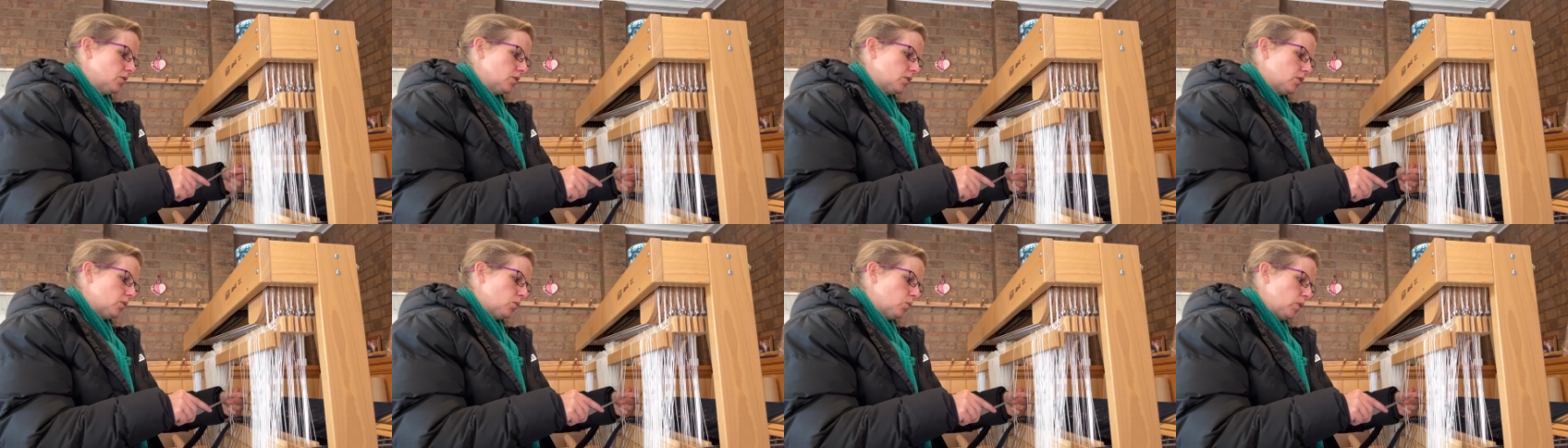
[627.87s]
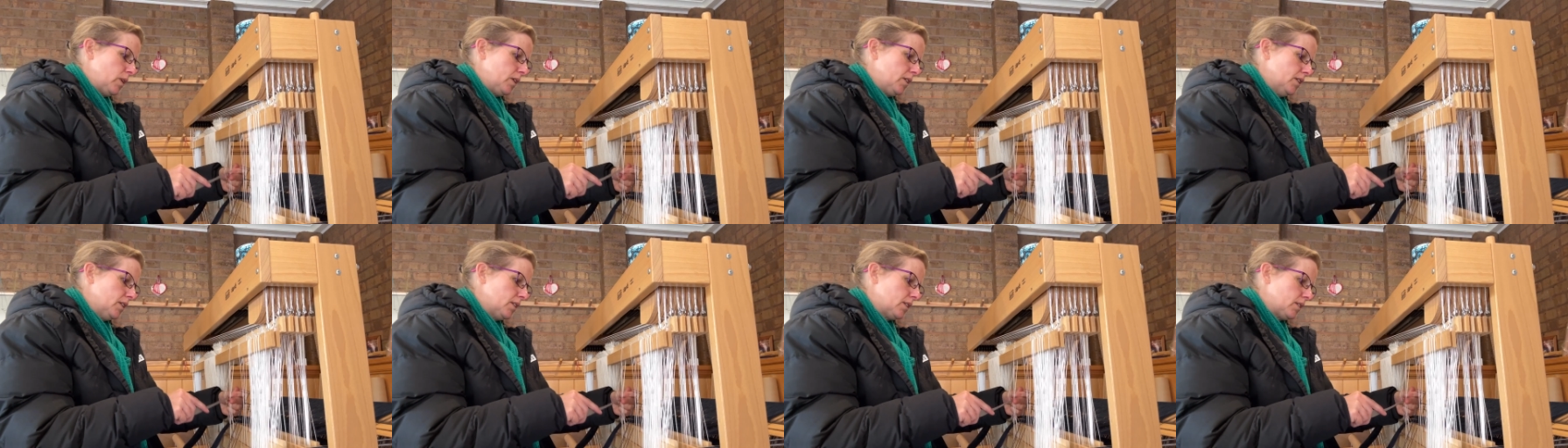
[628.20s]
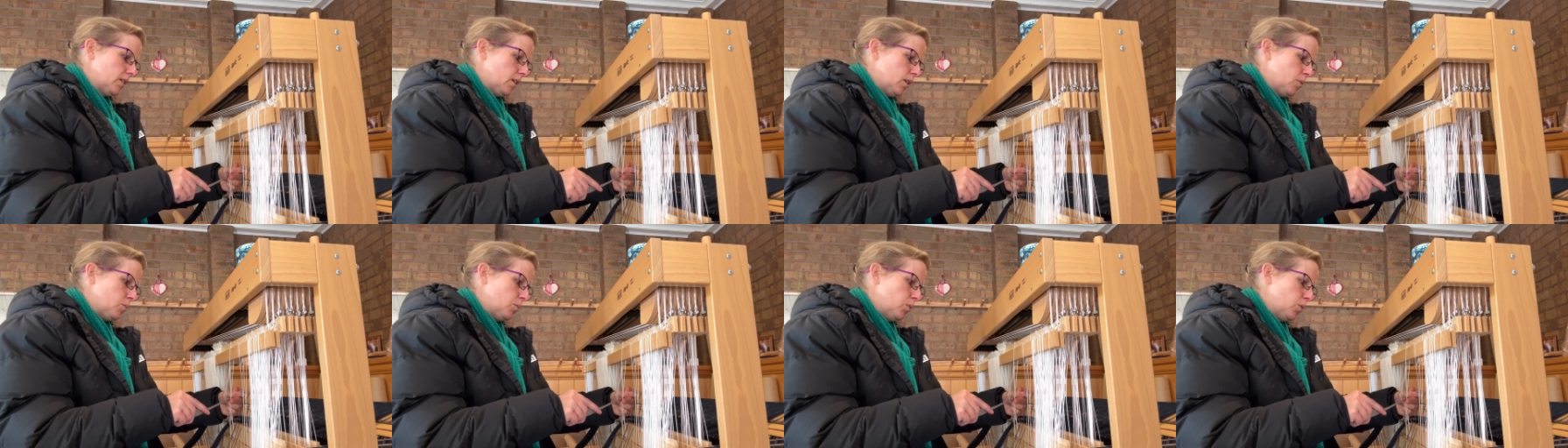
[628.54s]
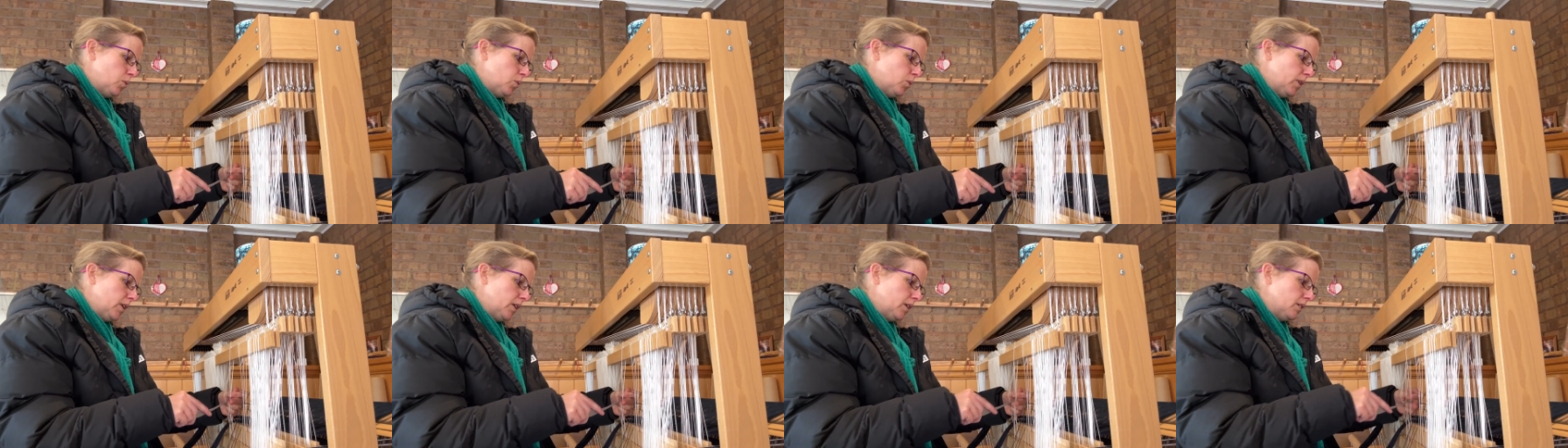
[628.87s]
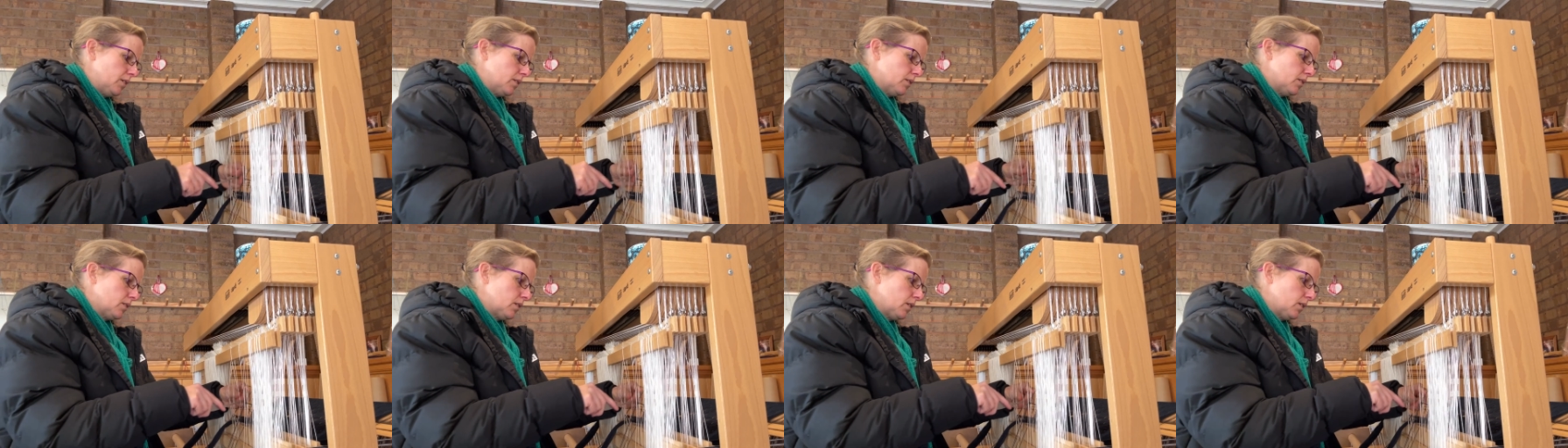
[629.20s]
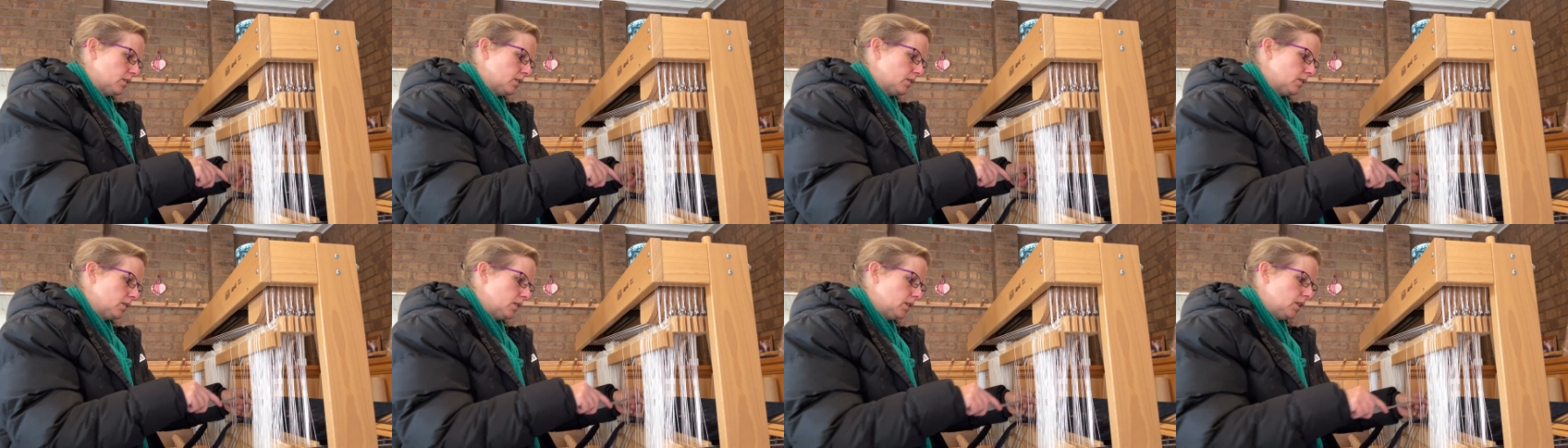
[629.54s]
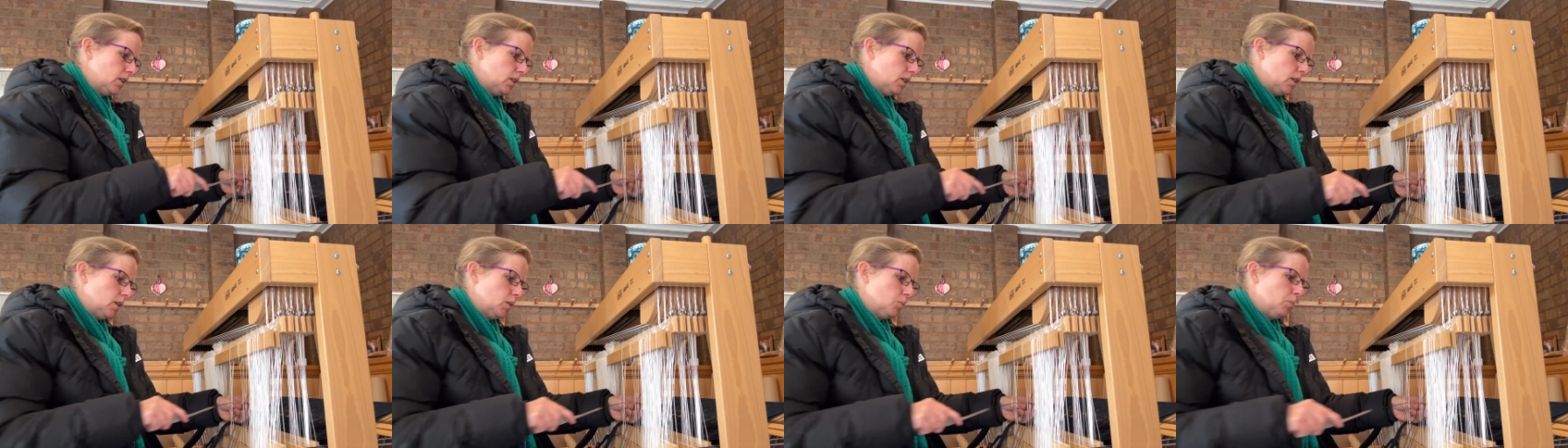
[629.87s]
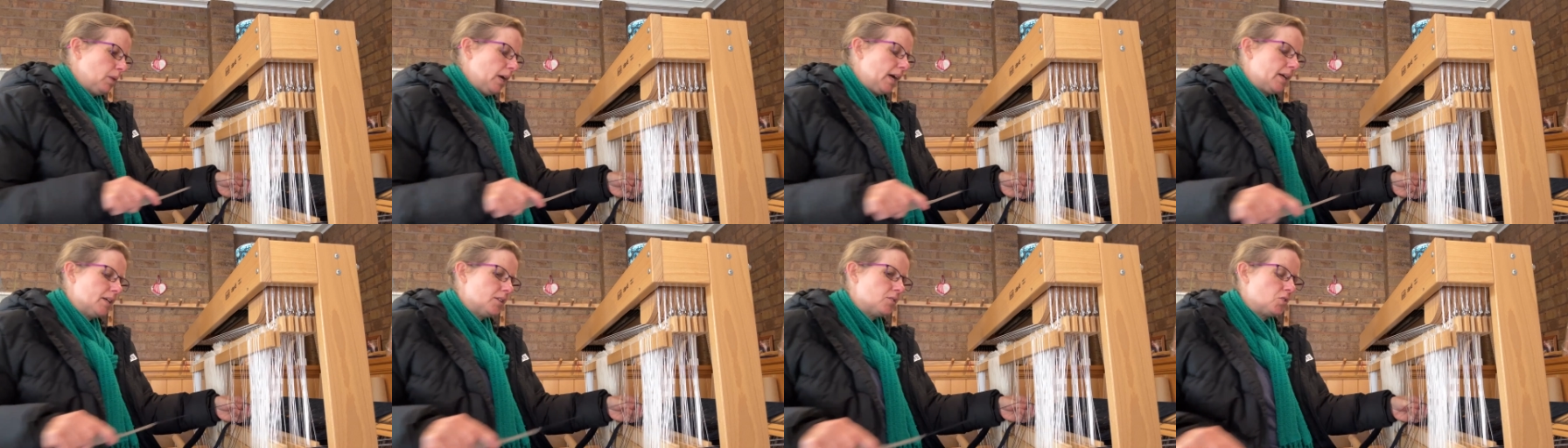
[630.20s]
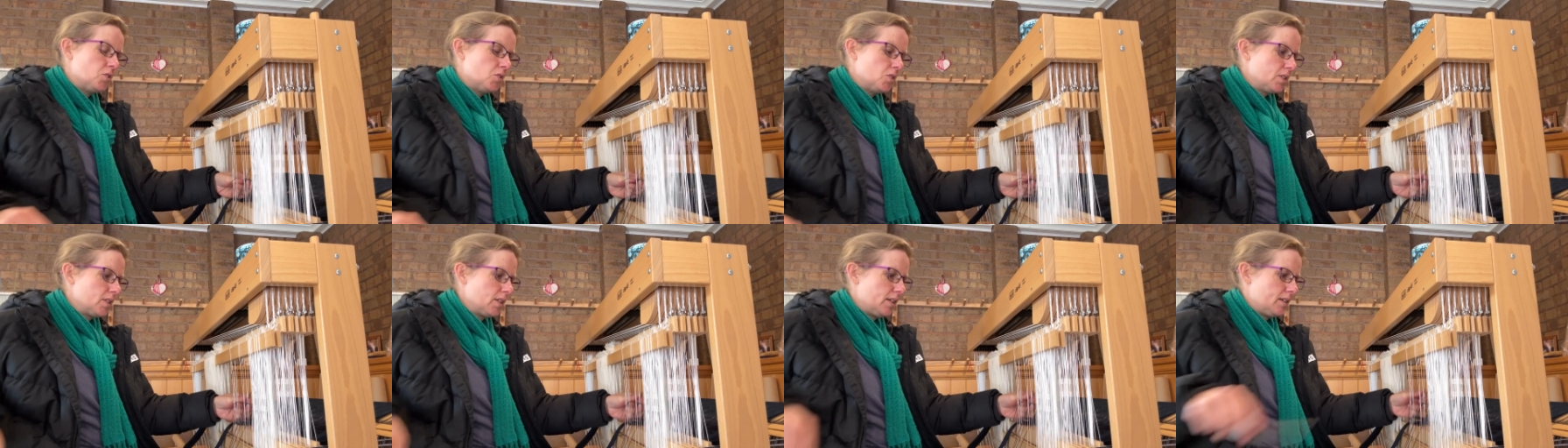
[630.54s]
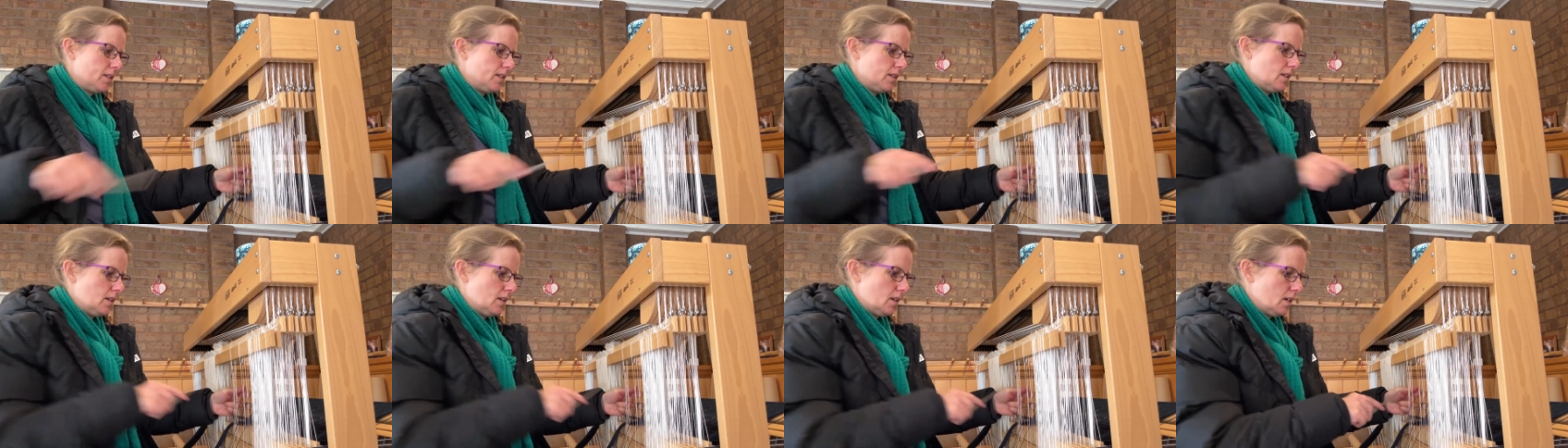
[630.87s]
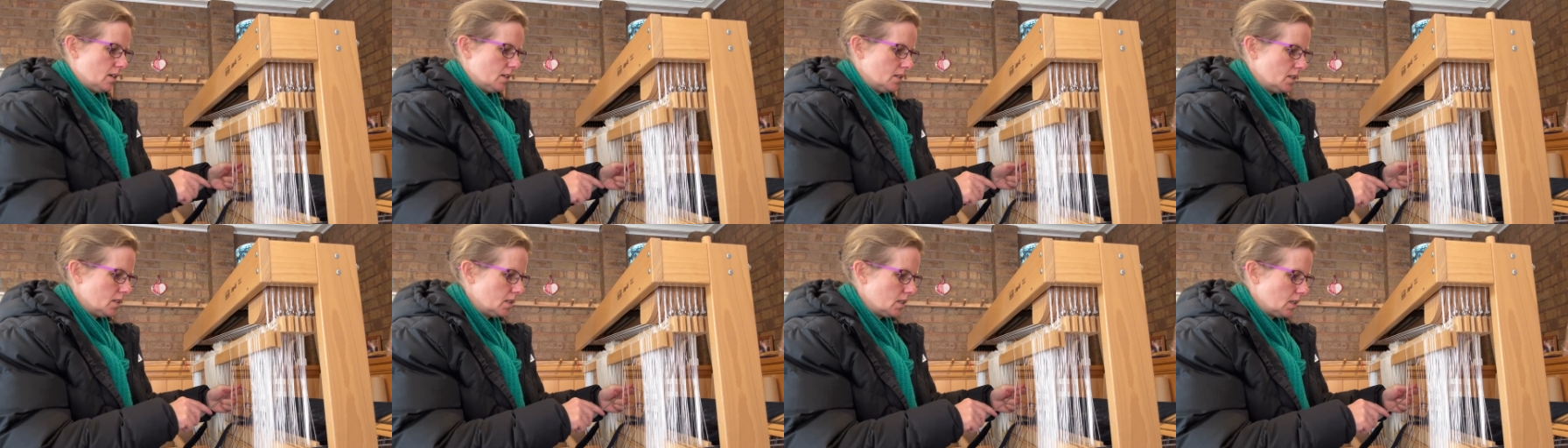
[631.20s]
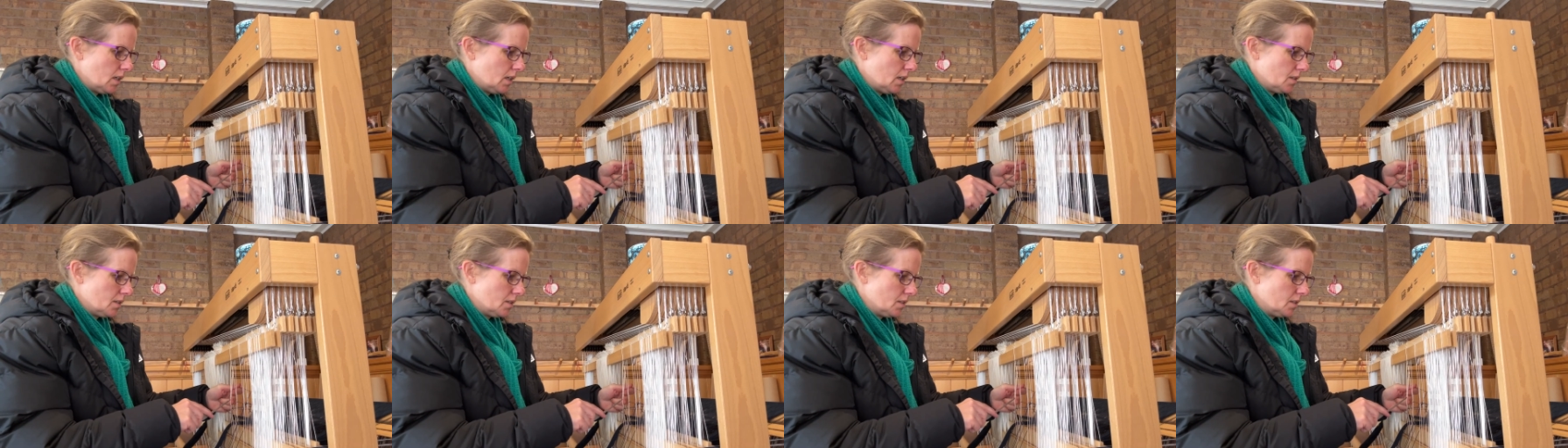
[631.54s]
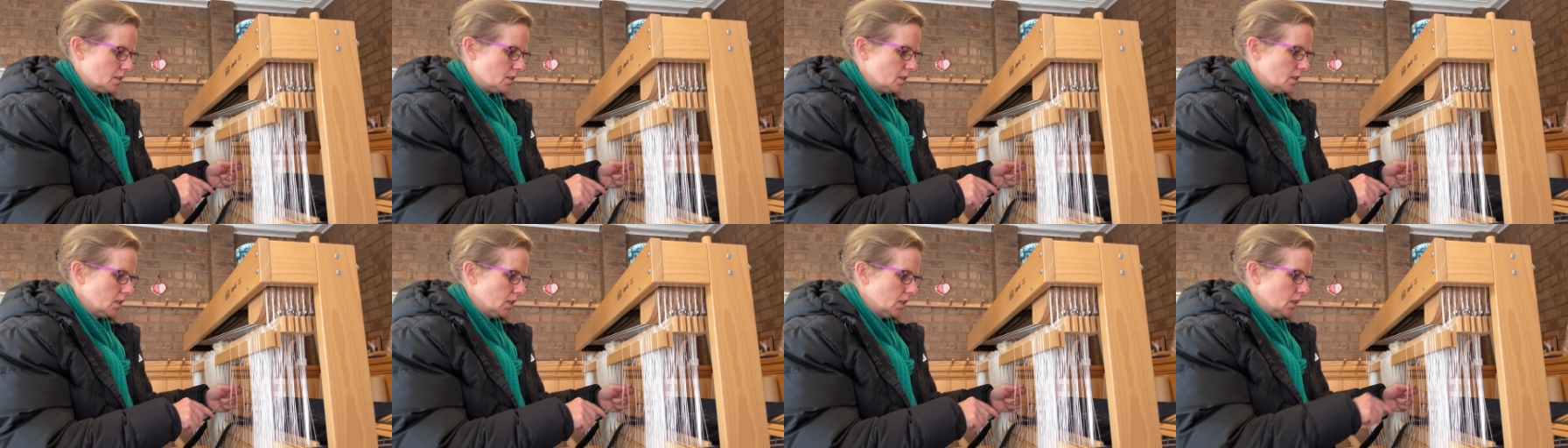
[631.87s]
So one example is the paid newsletter that I started